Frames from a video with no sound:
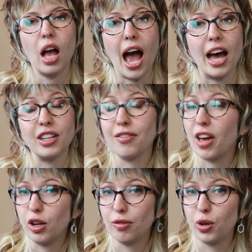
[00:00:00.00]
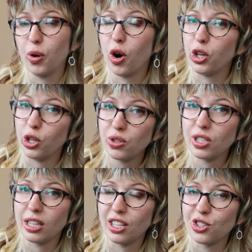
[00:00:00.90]
And if any of you are new
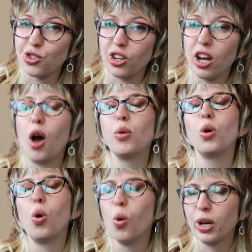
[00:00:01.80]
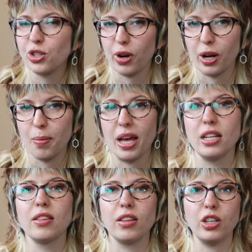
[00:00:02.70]
to the industry, I will always
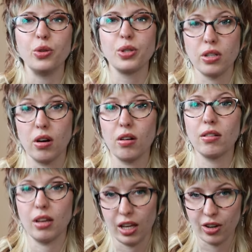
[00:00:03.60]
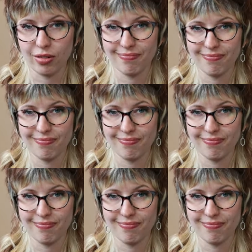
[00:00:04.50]
recommend that you start here.